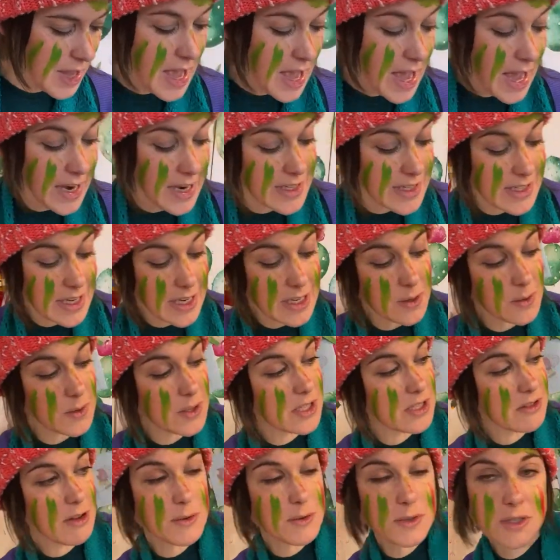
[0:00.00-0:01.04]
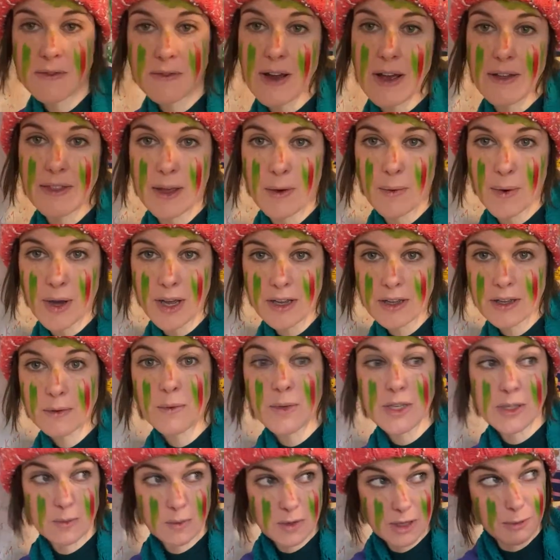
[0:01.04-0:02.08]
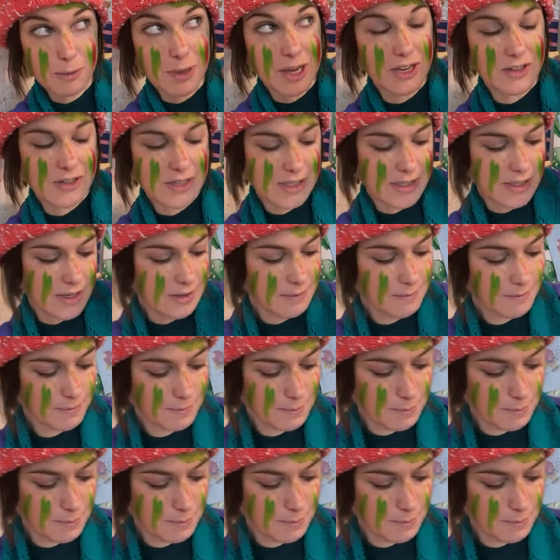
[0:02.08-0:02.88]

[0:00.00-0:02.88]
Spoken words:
And I'll send you a description of how they work, which will be interesting,